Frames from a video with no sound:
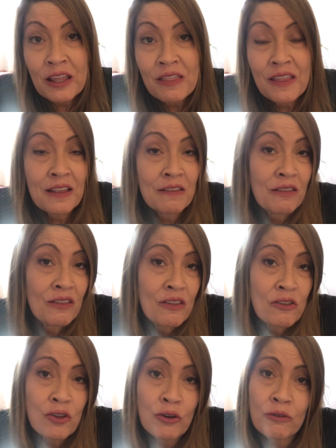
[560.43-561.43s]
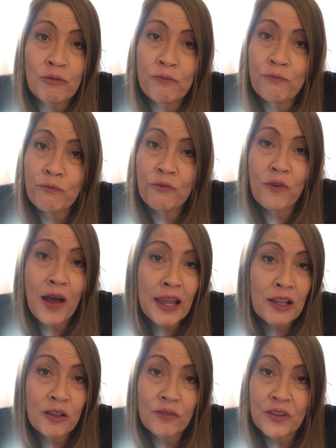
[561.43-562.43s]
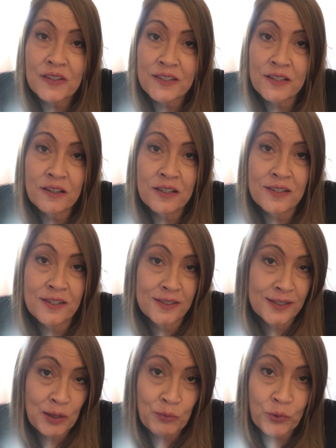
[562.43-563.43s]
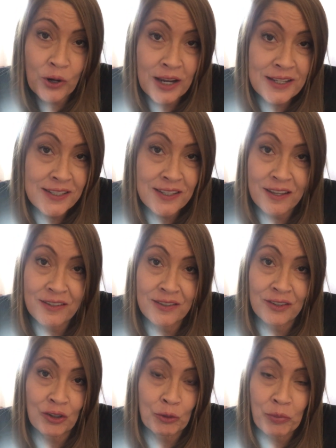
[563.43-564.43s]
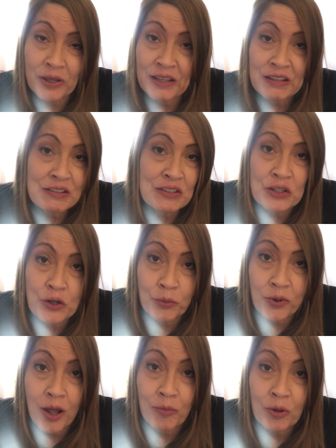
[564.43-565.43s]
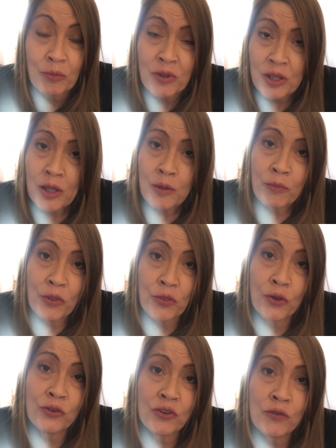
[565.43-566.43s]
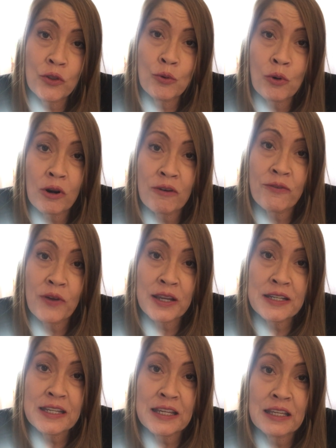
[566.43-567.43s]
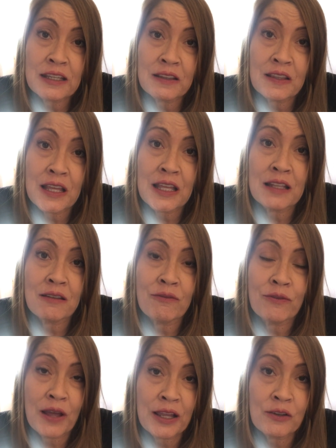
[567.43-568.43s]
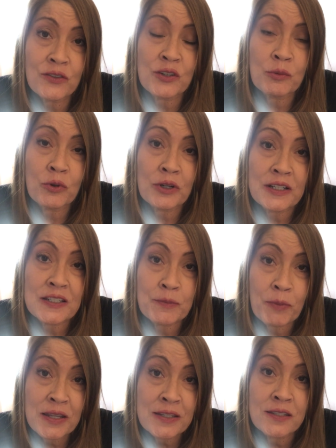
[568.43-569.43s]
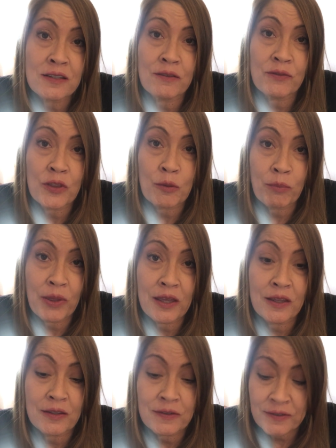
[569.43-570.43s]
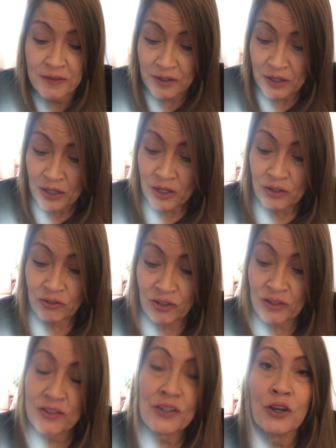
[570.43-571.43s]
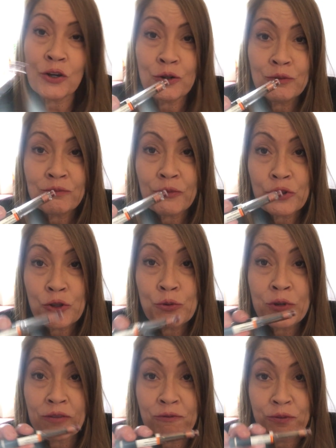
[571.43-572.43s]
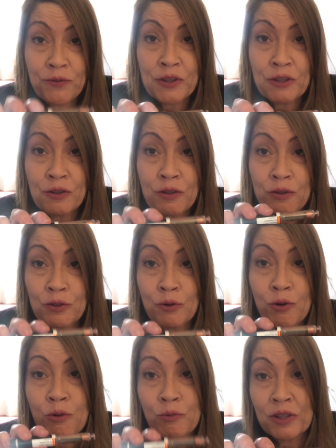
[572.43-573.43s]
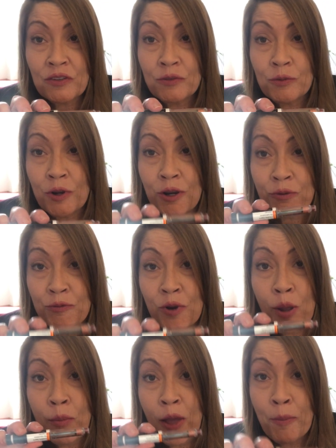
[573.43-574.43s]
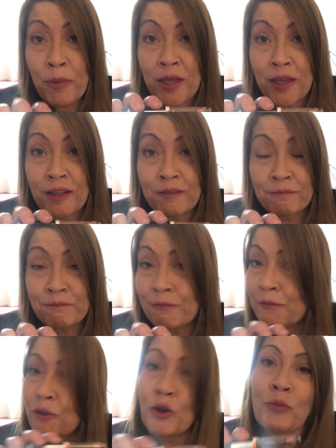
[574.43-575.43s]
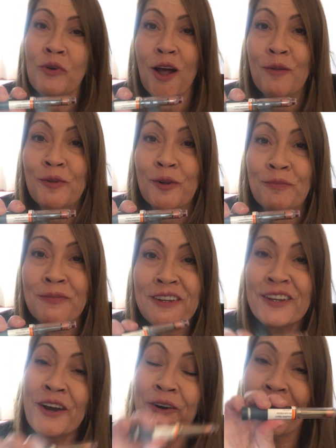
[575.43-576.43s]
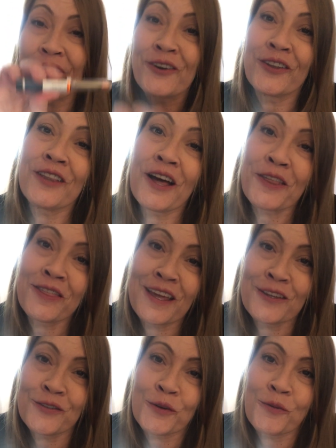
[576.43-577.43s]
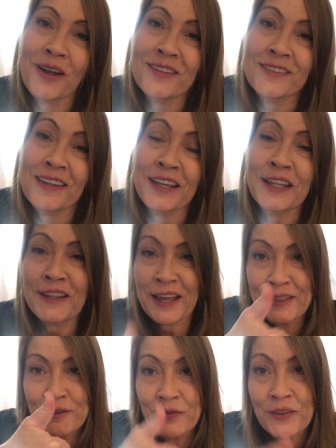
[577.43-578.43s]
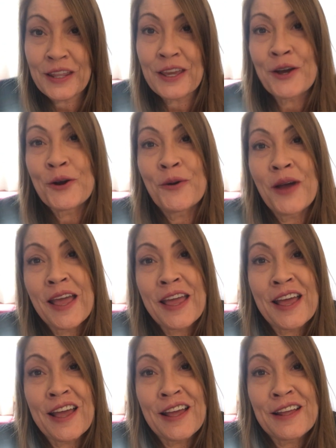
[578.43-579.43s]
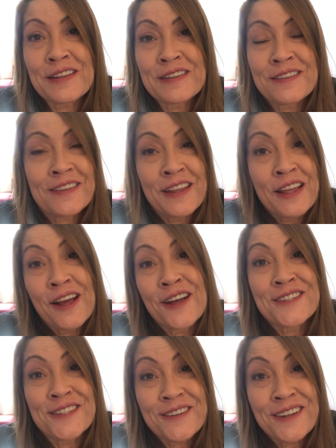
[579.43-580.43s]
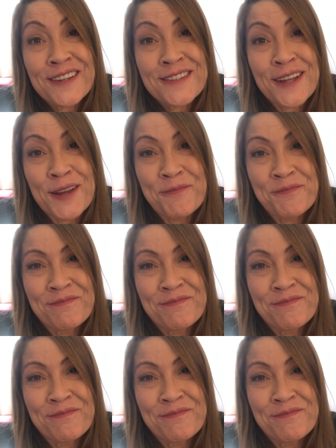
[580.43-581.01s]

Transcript: that your vial of insulin is the same price as your pens, no problem. But those of you who are finding that vials are more expensive than pens, just know you can fill your reservoir from a pen. No problem. Okay, good luck. Thanks for watching. Like the video, and I'll see you next time.